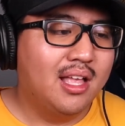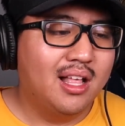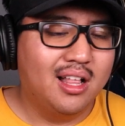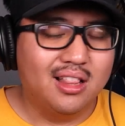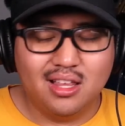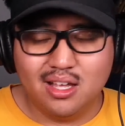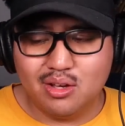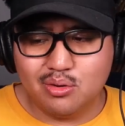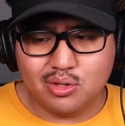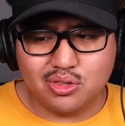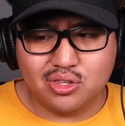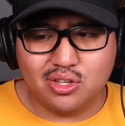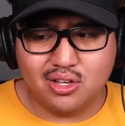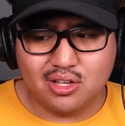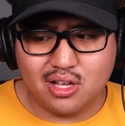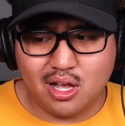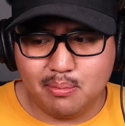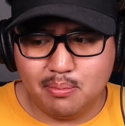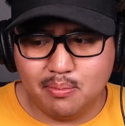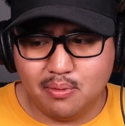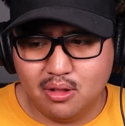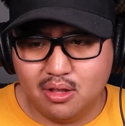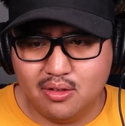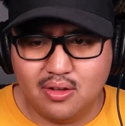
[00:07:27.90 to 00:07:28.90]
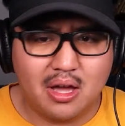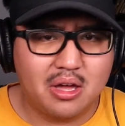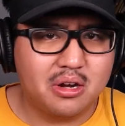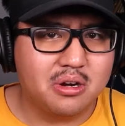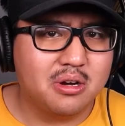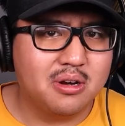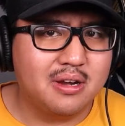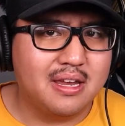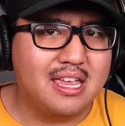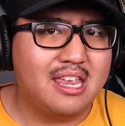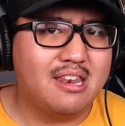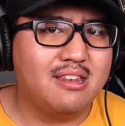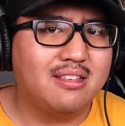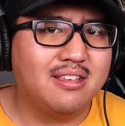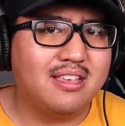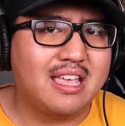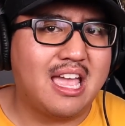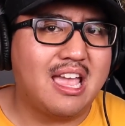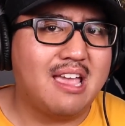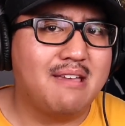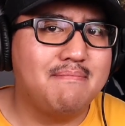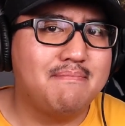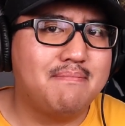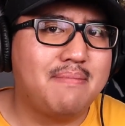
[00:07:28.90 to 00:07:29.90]
Along with a couple other
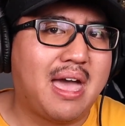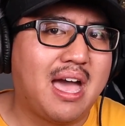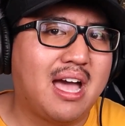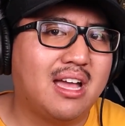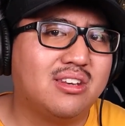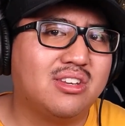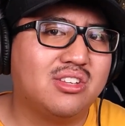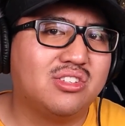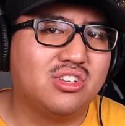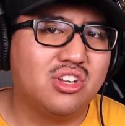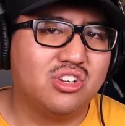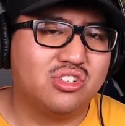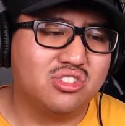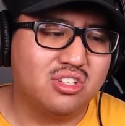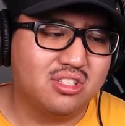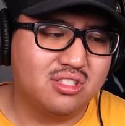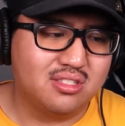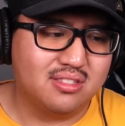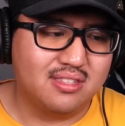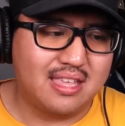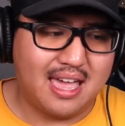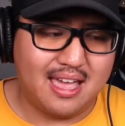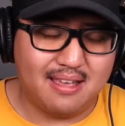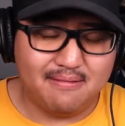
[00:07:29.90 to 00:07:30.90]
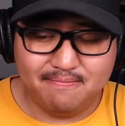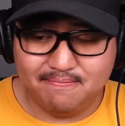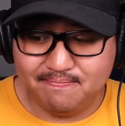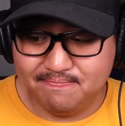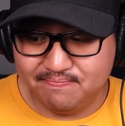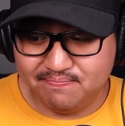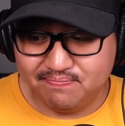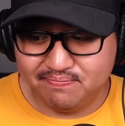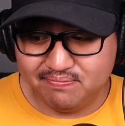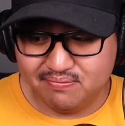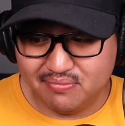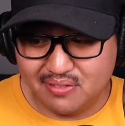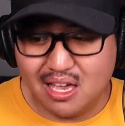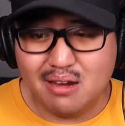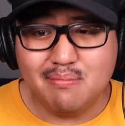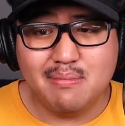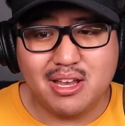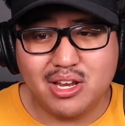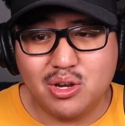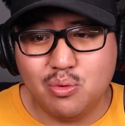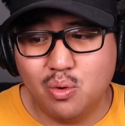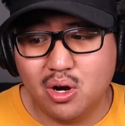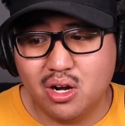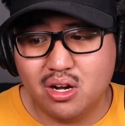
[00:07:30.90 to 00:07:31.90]
in-game bad decisions that kind of
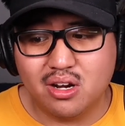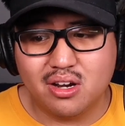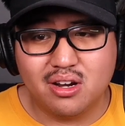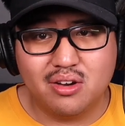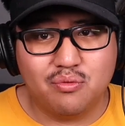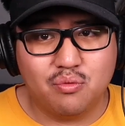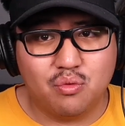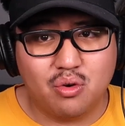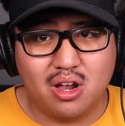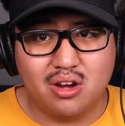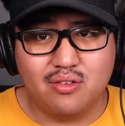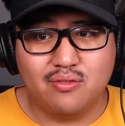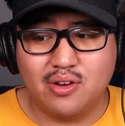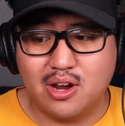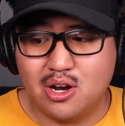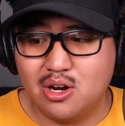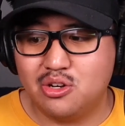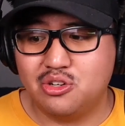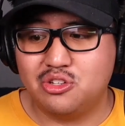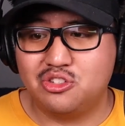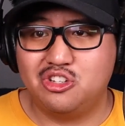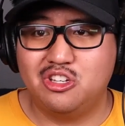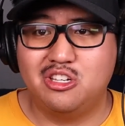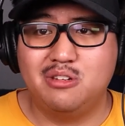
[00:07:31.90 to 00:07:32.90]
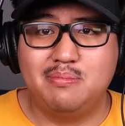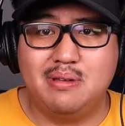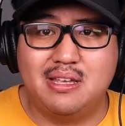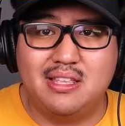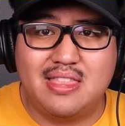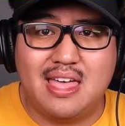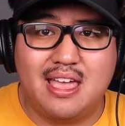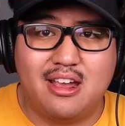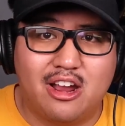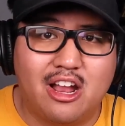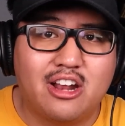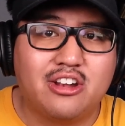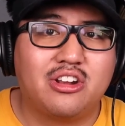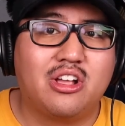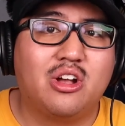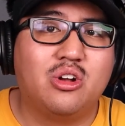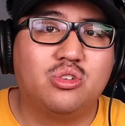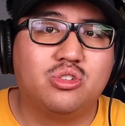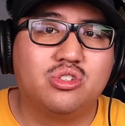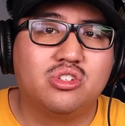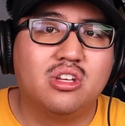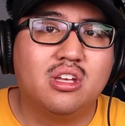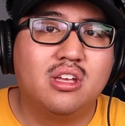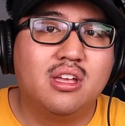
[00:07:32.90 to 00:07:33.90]
make you wonder if Ron Rivera should be their head
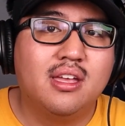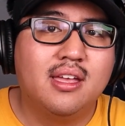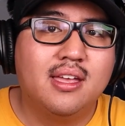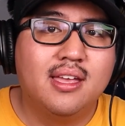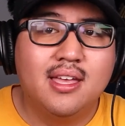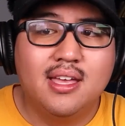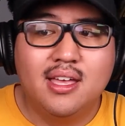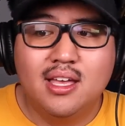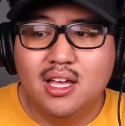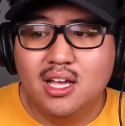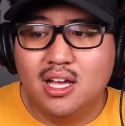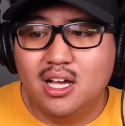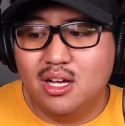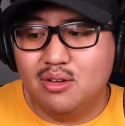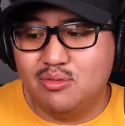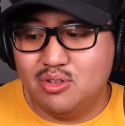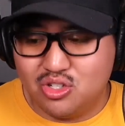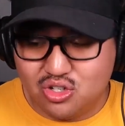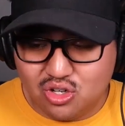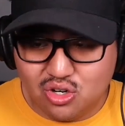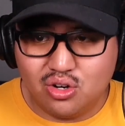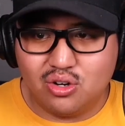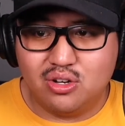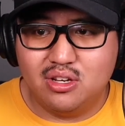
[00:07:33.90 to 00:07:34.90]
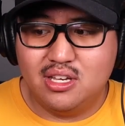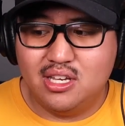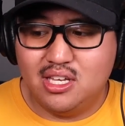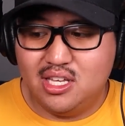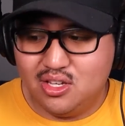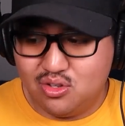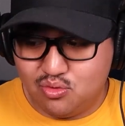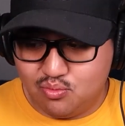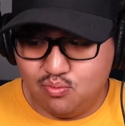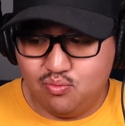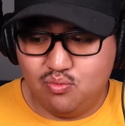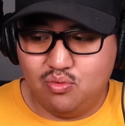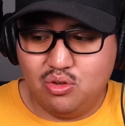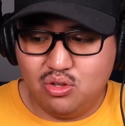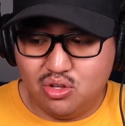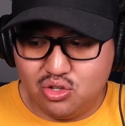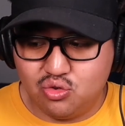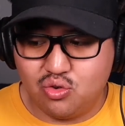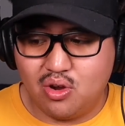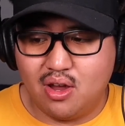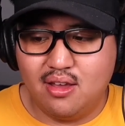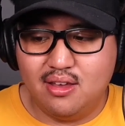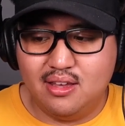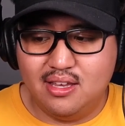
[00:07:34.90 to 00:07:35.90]
coach. I mean, sure, he
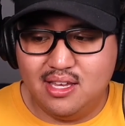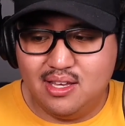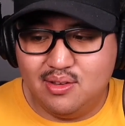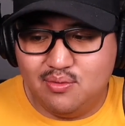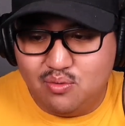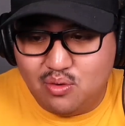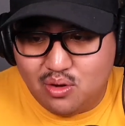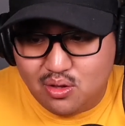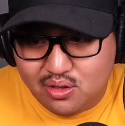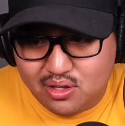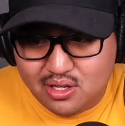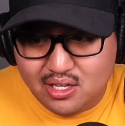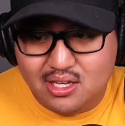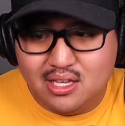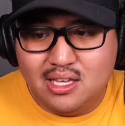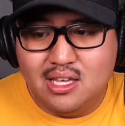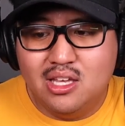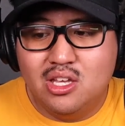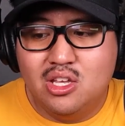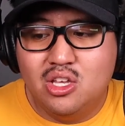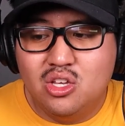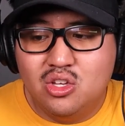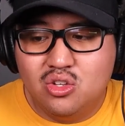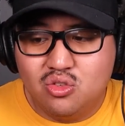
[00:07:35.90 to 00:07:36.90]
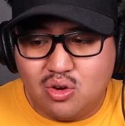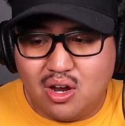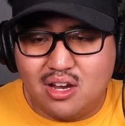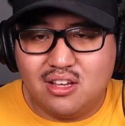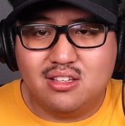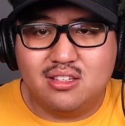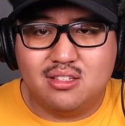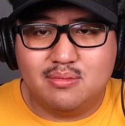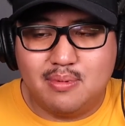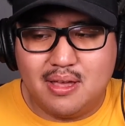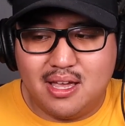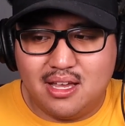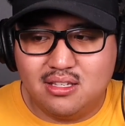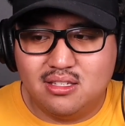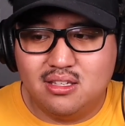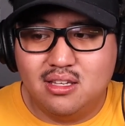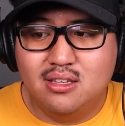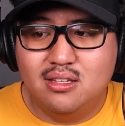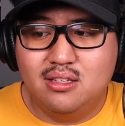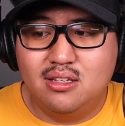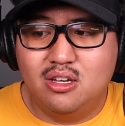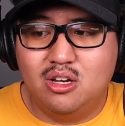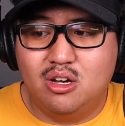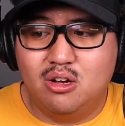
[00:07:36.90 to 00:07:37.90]
really tries his best,
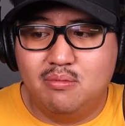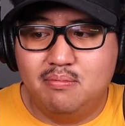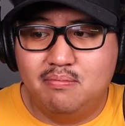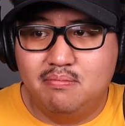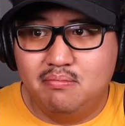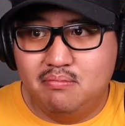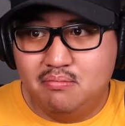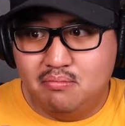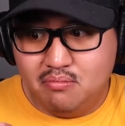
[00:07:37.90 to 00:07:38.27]
you know,